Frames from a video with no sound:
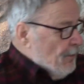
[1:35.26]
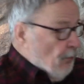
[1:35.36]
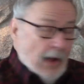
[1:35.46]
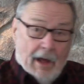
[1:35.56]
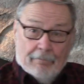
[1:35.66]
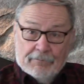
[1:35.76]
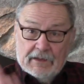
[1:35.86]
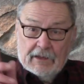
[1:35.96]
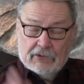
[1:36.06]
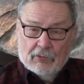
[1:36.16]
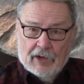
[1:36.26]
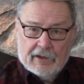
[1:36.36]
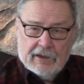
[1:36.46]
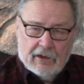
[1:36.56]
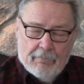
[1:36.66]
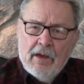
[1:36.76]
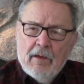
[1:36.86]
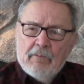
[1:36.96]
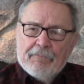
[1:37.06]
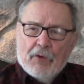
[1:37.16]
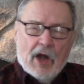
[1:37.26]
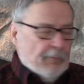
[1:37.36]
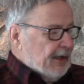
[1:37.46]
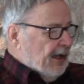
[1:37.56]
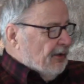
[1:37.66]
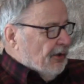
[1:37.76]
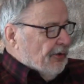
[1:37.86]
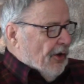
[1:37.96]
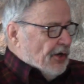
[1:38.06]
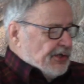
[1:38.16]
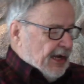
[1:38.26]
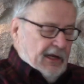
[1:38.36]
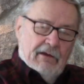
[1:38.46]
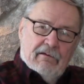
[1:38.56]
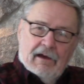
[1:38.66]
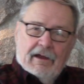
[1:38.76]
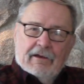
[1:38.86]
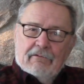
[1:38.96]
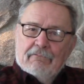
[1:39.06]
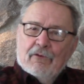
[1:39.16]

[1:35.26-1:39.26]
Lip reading: Well, get to work here. Before I begin, you'll notice I